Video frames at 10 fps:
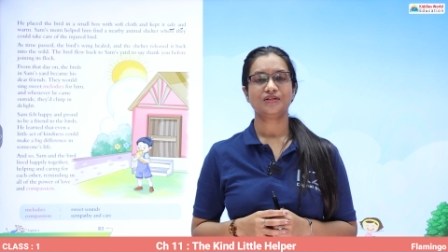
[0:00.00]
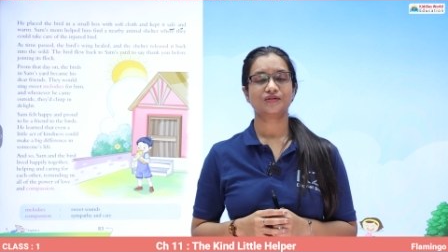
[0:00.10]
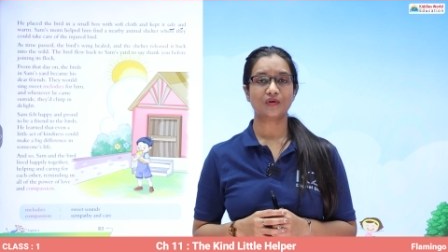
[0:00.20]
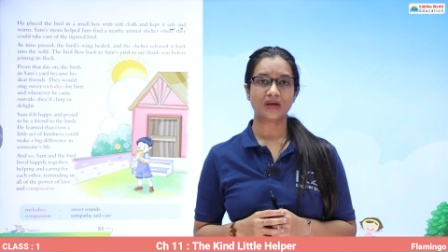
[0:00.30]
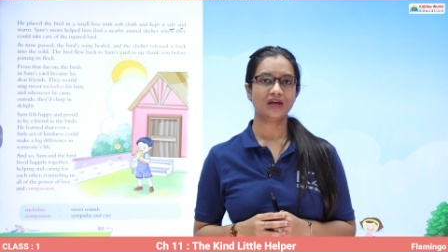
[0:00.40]

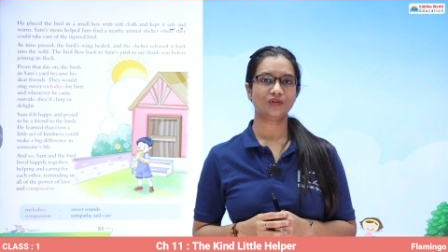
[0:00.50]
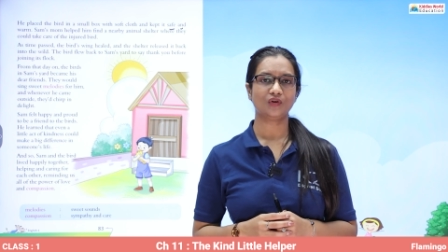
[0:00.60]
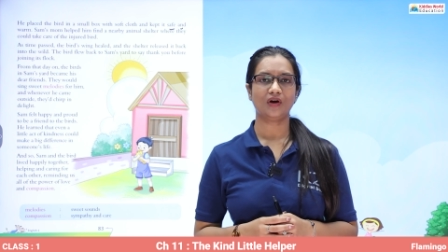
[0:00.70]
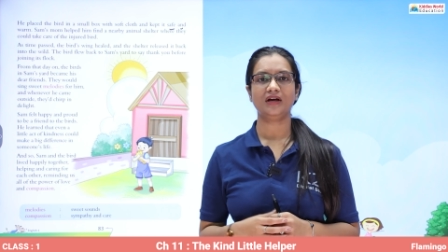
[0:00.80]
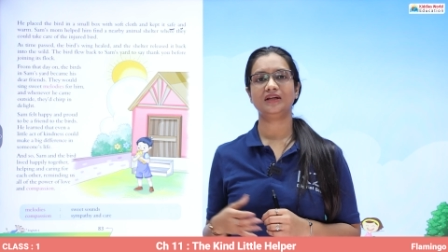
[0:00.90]
So he
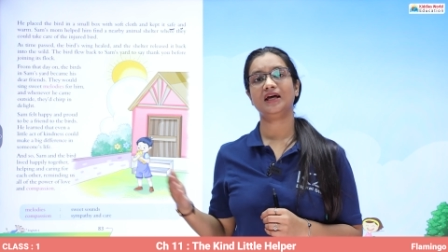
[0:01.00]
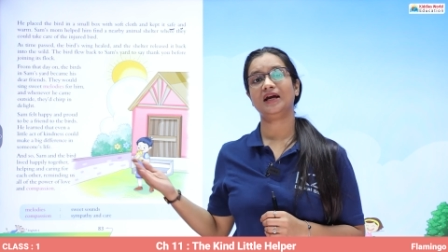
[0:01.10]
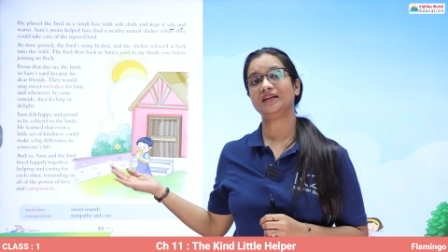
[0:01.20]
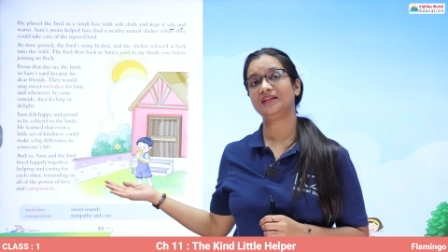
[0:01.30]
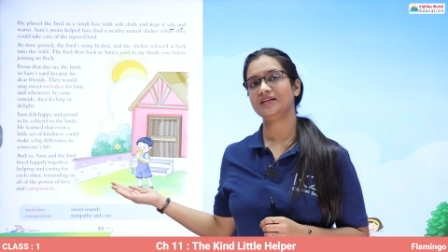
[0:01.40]
thought
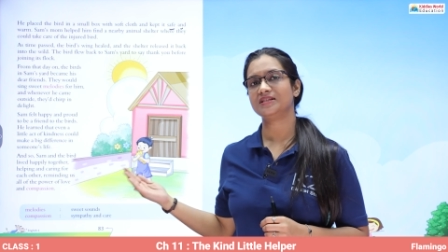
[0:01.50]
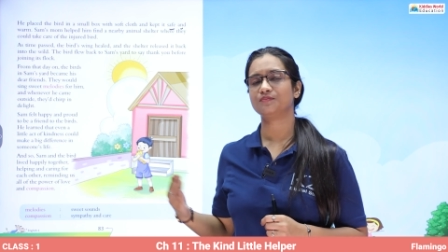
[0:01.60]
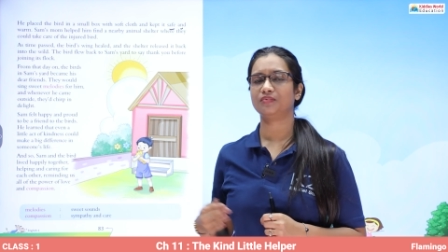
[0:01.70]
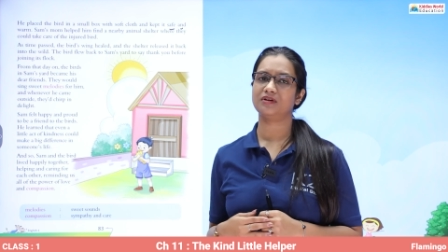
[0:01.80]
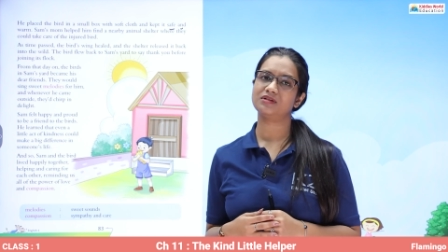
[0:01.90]
that these
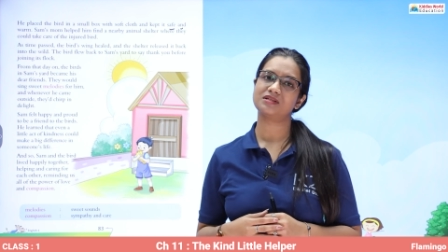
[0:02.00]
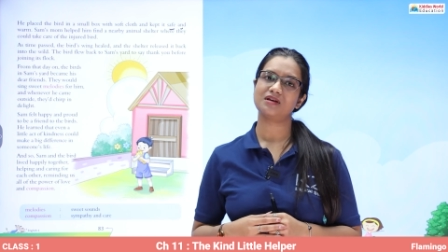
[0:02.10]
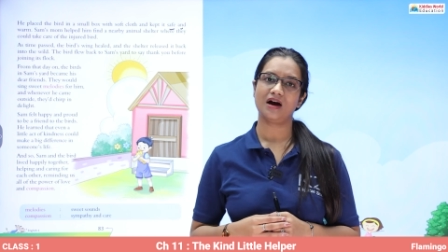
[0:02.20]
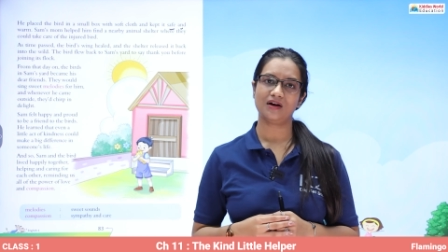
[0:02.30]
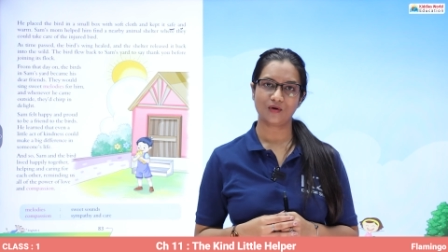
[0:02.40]
birds
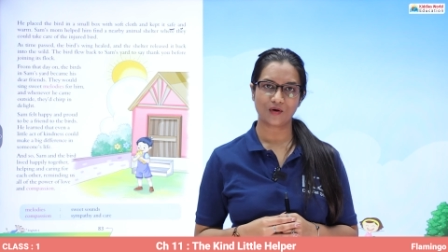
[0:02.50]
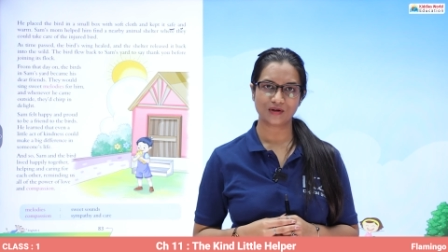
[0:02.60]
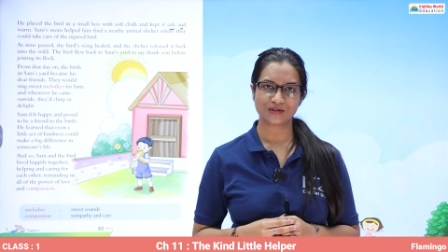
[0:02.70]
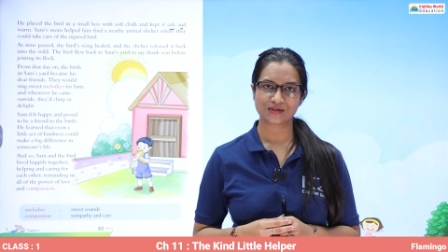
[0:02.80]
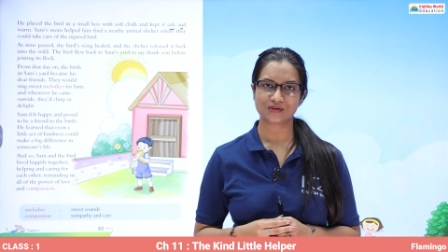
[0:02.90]
are
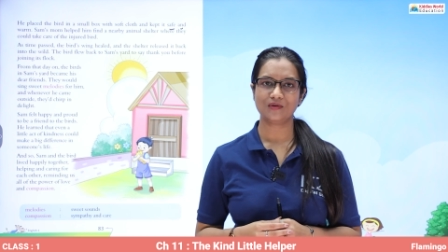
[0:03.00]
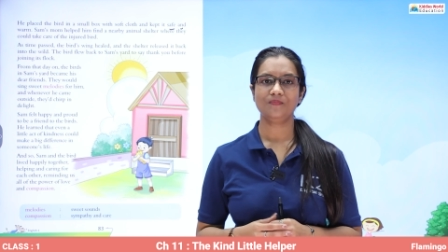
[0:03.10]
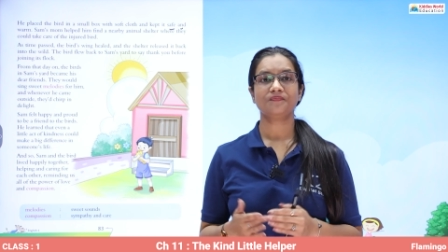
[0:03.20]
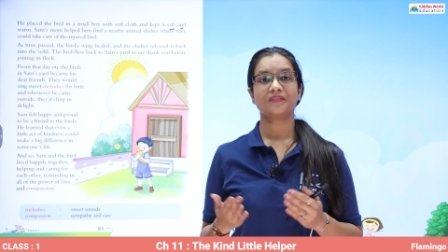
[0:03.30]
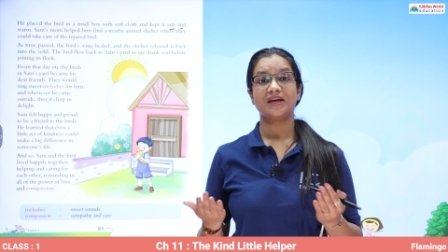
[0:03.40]

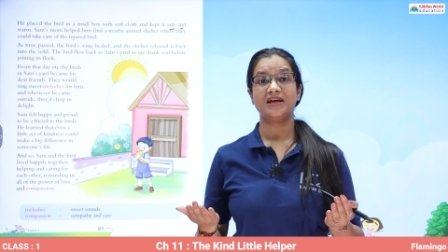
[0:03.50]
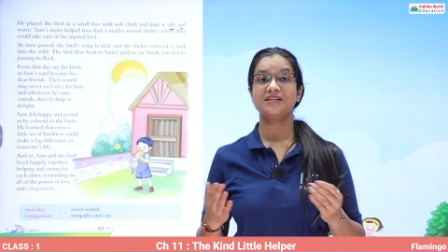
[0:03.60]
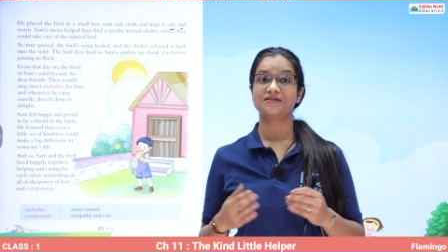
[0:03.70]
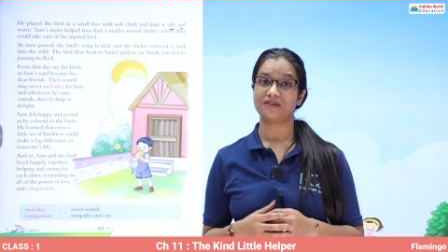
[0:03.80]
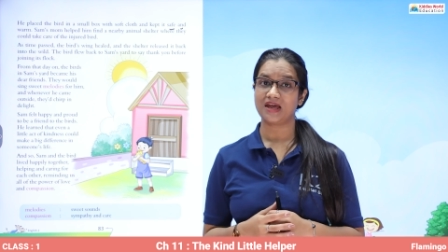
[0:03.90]
also
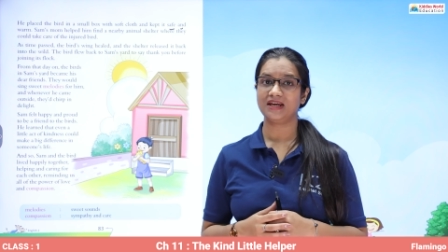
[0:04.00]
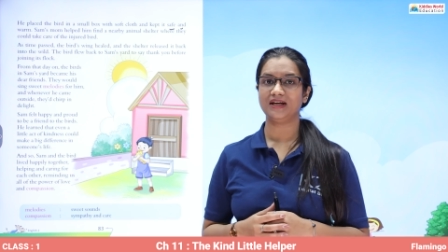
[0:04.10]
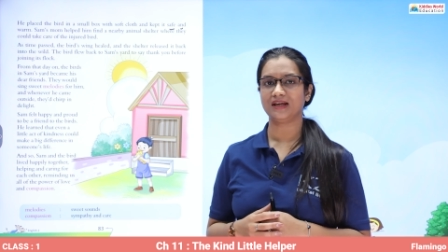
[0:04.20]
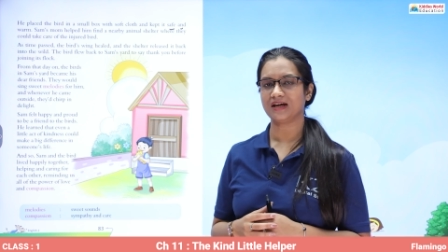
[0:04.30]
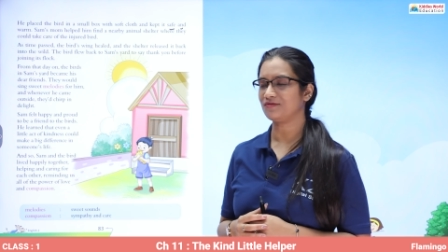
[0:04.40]
his very
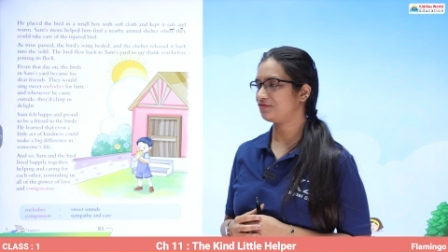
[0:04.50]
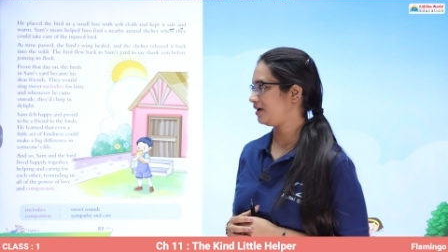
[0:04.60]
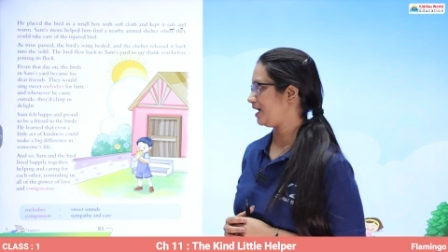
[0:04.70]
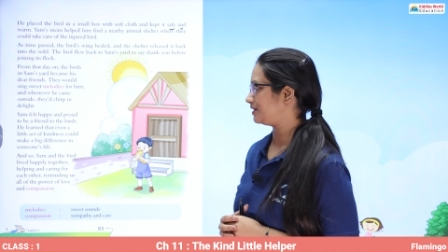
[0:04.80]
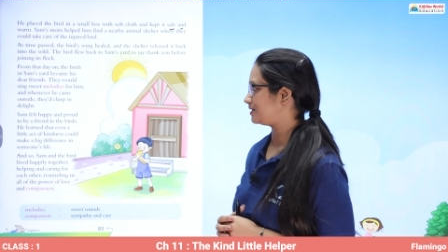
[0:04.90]
dear
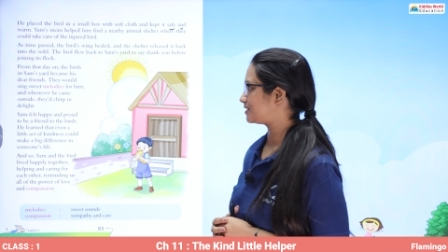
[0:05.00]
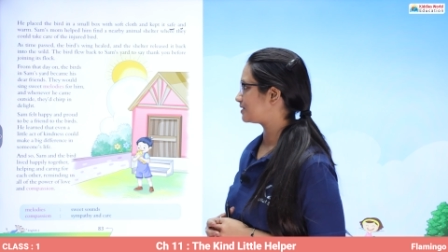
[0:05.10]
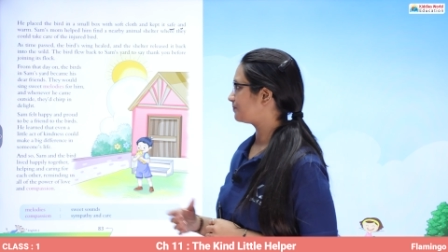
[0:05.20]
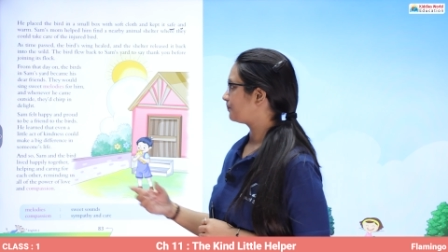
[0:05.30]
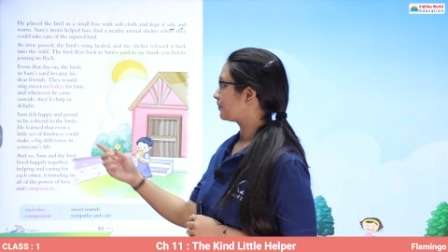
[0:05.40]
friends.